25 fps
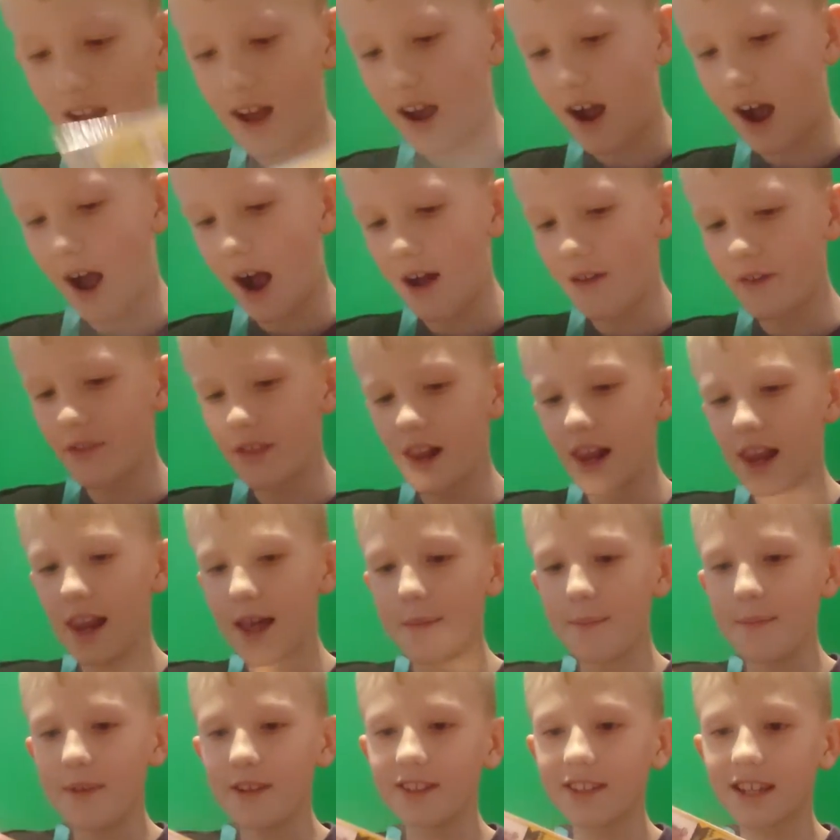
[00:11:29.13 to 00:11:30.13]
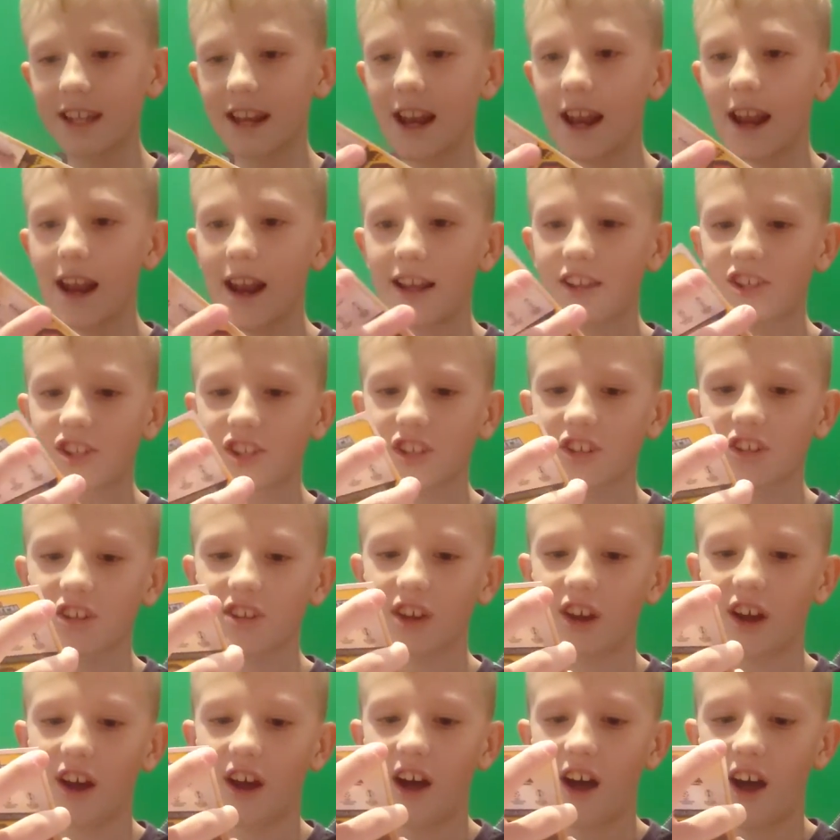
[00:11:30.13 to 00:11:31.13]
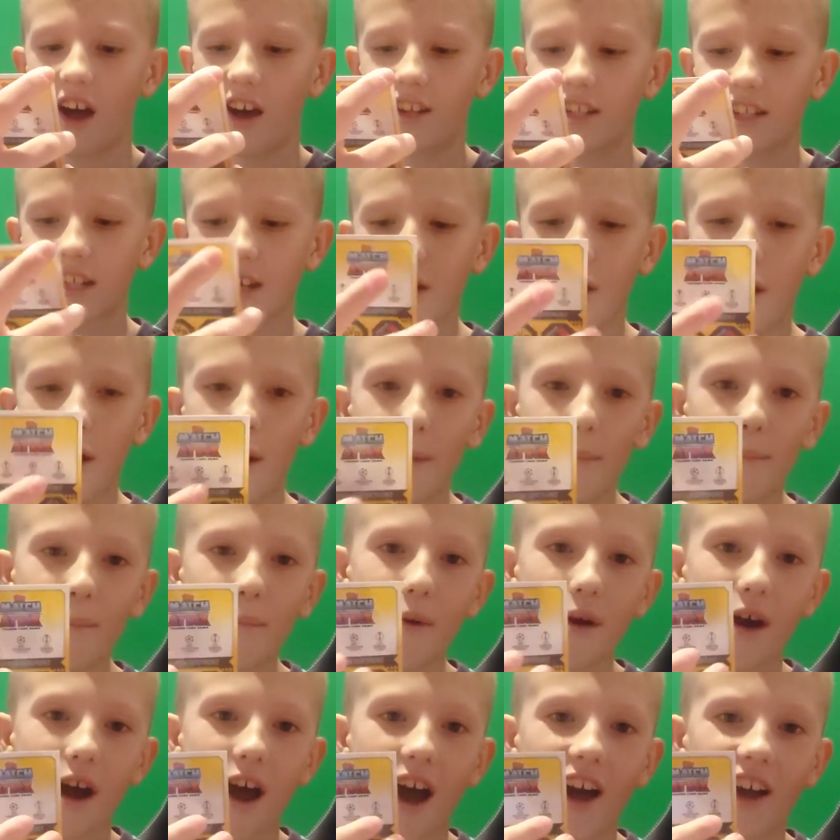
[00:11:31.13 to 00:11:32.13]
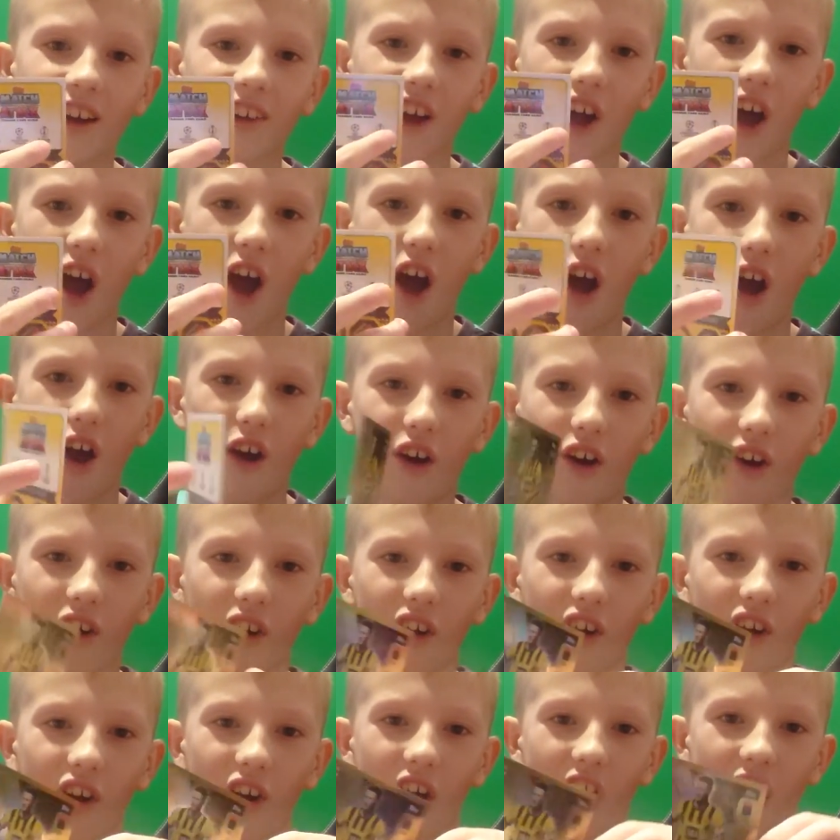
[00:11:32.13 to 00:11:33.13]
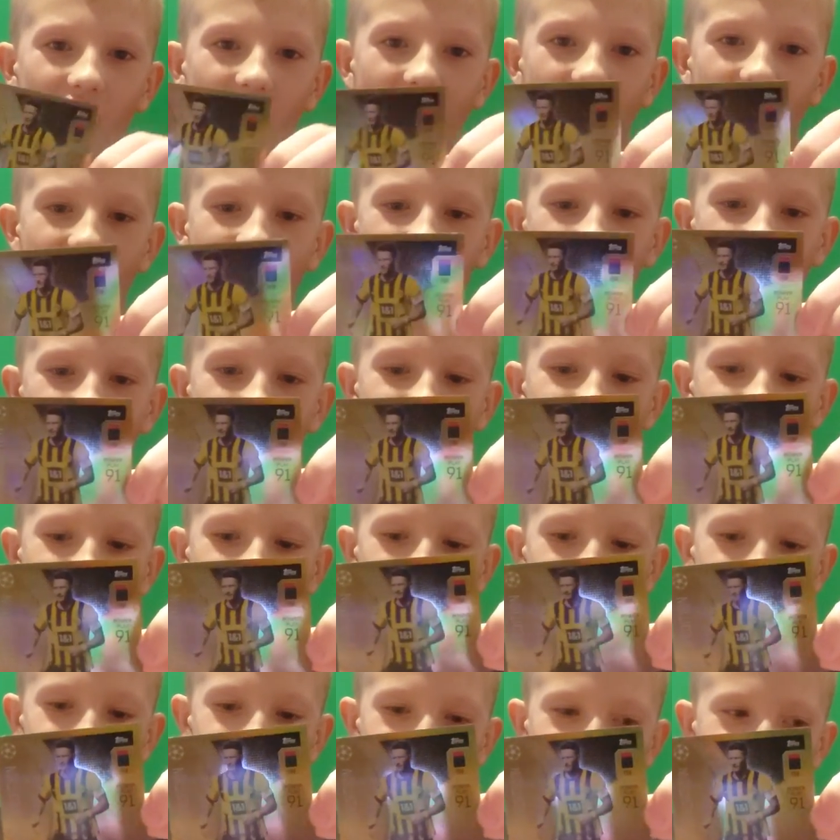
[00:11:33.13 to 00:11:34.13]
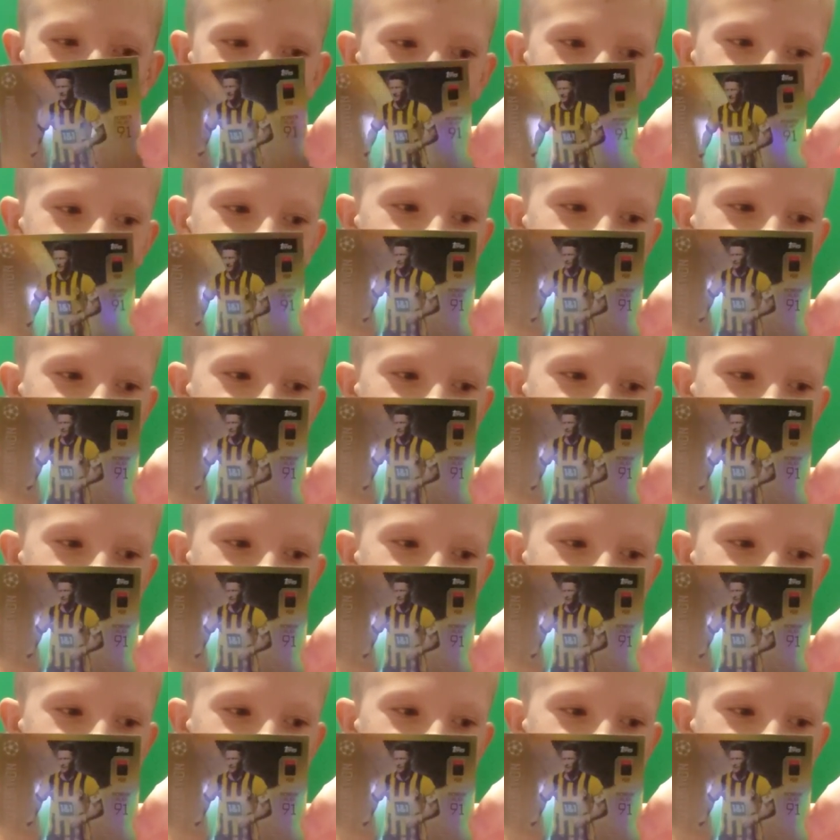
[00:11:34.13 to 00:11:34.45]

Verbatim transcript: And the limited edition card, Marco Reus.